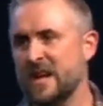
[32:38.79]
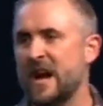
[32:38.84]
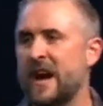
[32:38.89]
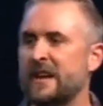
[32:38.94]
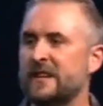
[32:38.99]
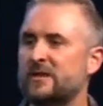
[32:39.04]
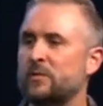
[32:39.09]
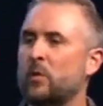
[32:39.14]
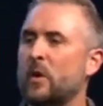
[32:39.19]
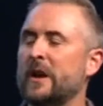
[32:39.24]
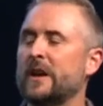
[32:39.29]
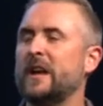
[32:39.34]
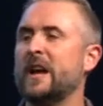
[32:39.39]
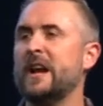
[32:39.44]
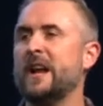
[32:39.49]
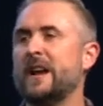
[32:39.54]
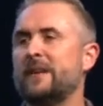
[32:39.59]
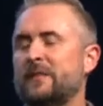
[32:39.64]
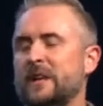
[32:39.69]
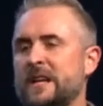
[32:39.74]
I just wanna
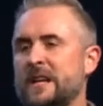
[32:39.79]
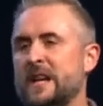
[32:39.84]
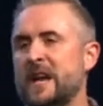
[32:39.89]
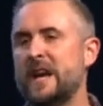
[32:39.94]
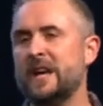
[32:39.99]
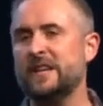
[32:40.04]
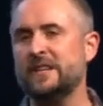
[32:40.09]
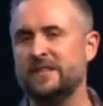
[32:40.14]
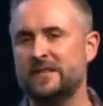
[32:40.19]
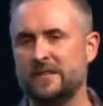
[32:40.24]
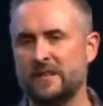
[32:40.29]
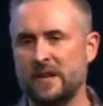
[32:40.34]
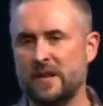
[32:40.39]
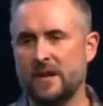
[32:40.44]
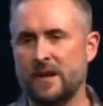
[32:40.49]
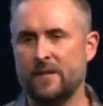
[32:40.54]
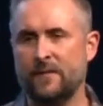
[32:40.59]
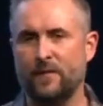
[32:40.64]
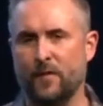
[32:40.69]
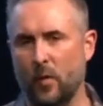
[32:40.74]
kind of have a nice
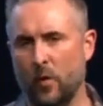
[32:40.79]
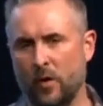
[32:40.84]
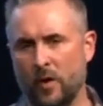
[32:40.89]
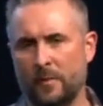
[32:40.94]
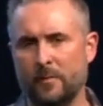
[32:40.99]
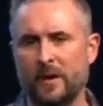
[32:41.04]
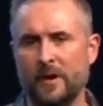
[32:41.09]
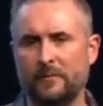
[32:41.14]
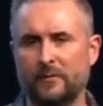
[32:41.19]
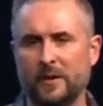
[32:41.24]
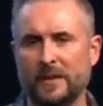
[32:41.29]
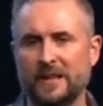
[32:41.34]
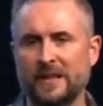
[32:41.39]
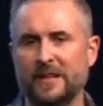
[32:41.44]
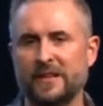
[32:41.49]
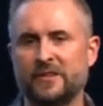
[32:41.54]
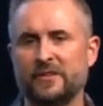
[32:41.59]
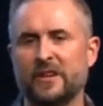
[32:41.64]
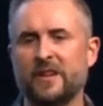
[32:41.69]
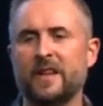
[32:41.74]
form of
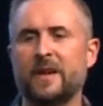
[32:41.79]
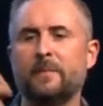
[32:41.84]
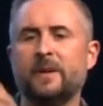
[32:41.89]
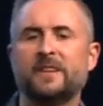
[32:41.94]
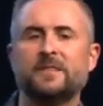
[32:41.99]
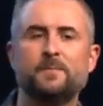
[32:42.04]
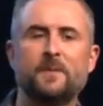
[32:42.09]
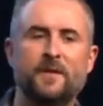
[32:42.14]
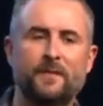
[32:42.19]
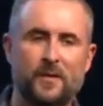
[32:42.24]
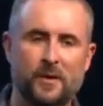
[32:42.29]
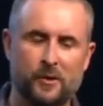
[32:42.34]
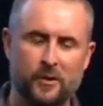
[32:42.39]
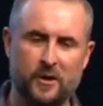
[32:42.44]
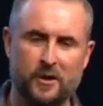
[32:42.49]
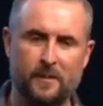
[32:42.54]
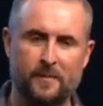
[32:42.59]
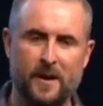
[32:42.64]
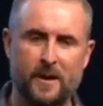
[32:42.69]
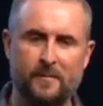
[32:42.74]
religion that makes me feel
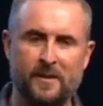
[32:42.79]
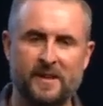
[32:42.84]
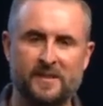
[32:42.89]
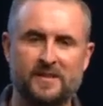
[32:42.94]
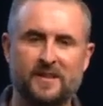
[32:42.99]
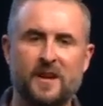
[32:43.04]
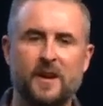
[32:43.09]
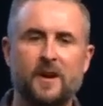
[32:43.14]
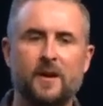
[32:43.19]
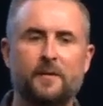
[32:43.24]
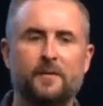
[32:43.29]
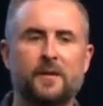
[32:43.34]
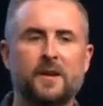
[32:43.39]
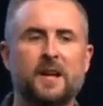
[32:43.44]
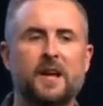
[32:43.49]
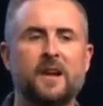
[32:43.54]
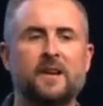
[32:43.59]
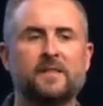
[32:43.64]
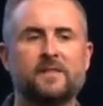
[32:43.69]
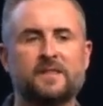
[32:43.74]
good about myself
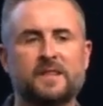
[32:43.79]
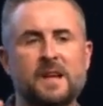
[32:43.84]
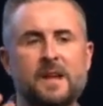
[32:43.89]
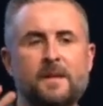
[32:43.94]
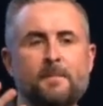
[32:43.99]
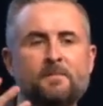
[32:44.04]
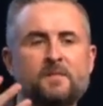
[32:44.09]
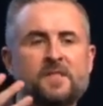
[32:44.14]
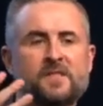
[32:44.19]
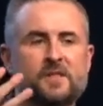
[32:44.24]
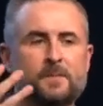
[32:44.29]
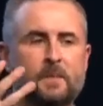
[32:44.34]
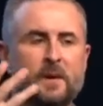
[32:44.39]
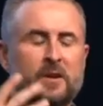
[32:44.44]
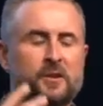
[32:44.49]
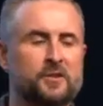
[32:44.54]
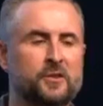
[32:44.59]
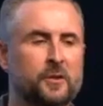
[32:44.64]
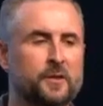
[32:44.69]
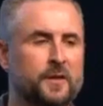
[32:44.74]
and kind of
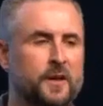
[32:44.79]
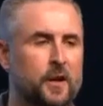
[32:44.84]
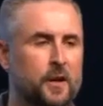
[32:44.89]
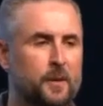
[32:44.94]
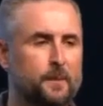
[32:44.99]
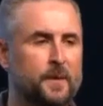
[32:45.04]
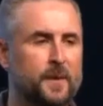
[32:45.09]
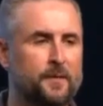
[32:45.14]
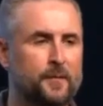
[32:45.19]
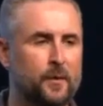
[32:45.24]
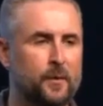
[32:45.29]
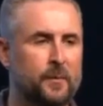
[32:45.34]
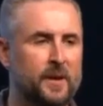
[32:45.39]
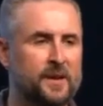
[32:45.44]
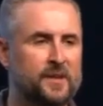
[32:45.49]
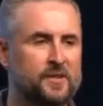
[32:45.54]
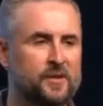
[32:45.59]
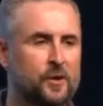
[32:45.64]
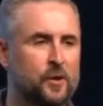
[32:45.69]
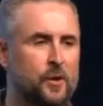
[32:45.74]
spiritual therapy for
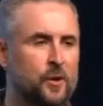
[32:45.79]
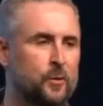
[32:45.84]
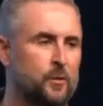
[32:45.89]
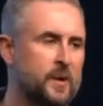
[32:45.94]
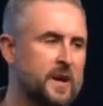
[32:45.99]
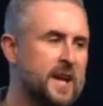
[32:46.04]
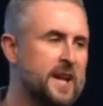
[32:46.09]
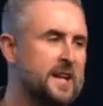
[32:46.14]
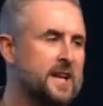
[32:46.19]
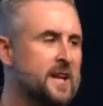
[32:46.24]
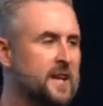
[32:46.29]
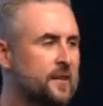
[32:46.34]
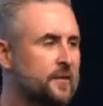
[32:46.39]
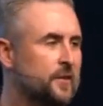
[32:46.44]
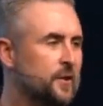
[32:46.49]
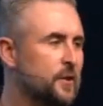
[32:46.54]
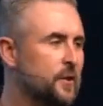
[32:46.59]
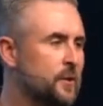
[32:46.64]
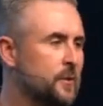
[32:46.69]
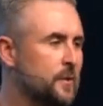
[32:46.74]
my soul when I need
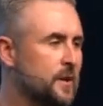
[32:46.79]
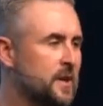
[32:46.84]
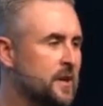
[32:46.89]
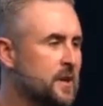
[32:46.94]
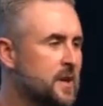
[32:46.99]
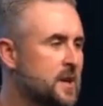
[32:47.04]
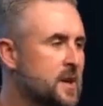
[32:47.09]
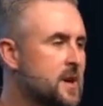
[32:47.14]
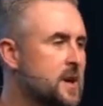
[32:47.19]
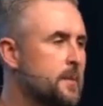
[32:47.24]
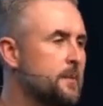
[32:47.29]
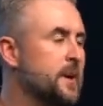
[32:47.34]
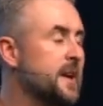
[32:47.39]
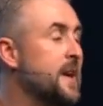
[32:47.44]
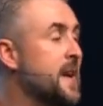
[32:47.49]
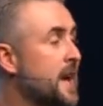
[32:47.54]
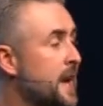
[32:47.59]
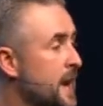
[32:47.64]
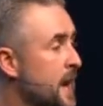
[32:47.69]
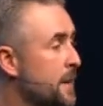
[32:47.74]
to, but
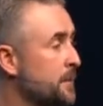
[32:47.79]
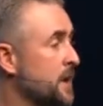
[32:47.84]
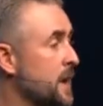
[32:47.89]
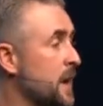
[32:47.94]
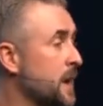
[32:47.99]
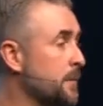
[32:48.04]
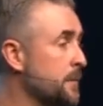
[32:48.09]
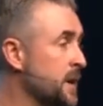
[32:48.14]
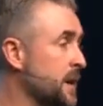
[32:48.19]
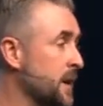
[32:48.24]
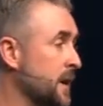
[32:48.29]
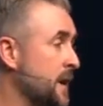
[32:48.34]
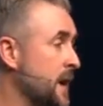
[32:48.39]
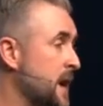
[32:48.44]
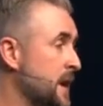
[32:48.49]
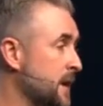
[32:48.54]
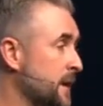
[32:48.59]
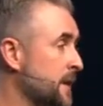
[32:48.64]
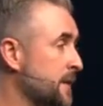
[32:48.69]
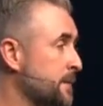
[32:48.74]
yet I'm gonna
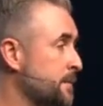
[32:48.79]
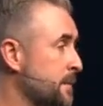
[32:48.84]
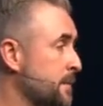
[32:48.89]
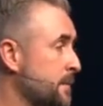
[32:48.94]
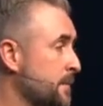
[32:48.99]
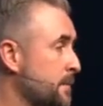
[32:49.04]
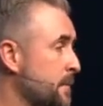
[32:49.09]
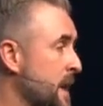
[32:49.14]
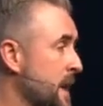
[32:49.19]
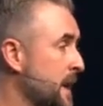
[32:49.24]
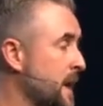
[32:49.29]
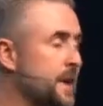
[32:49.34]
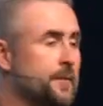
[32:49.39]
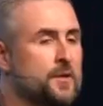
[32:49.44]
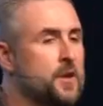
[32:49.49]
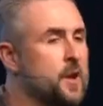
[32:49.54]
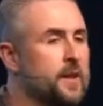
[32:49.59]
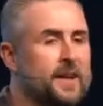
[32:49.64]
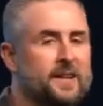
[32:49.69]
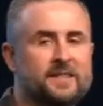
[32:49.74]
kind of live my
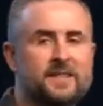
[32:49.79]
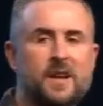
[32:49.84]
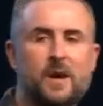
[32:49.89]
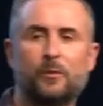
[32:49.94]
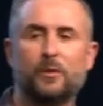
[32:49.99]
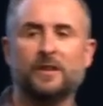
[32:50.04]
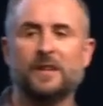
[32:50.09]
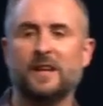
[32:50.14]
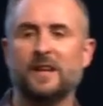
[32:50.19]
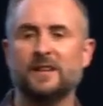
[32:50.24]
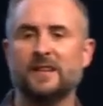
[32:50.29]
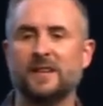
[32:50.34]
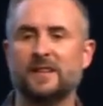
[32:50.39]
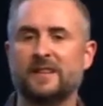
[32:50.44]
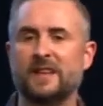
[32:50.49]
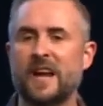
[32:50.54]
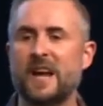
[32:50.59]
life. No, that's not what they did.